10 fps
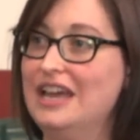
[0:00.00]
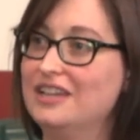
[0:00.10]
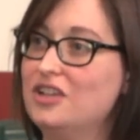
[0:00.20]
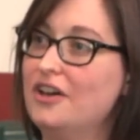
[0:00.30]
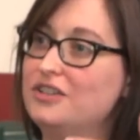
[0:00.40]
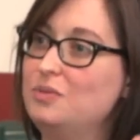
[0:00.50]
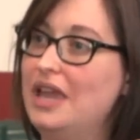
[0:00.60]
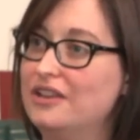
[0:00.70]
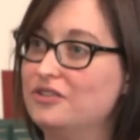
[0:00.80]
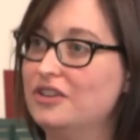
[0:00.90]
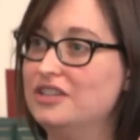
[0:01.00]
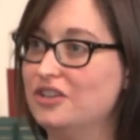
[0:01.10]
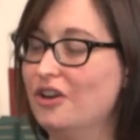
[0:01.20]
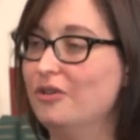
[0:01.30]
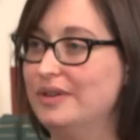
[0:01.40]
as long as we entered
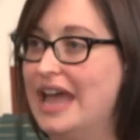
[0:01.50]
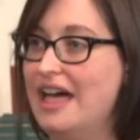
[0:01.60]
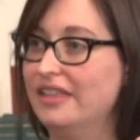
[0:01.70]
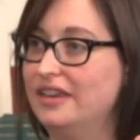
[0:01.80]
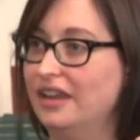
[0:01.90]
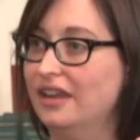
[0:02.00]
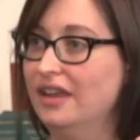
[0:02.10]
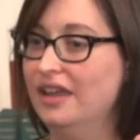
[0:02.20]
into her reality.